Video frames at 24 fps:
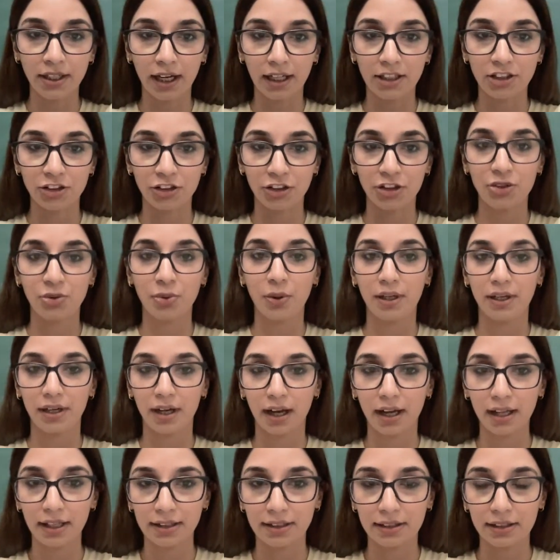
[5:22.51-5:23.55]
country to
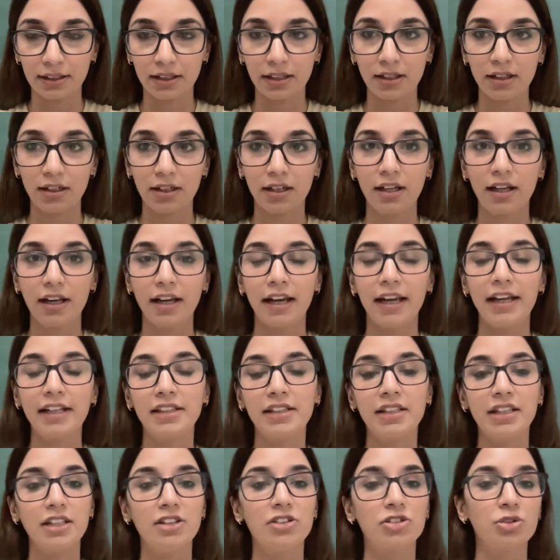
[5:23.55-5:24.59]
another, it
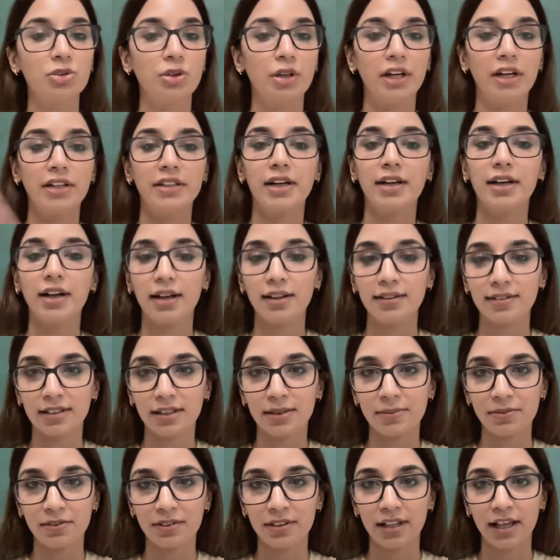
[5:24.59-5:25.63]
needs to clear the
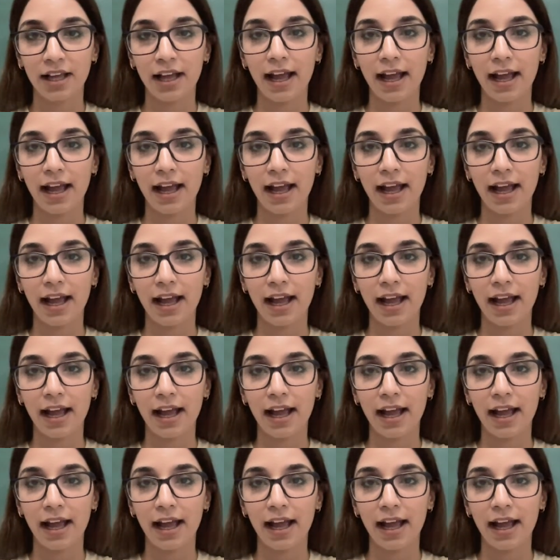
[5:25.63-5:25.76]
customs,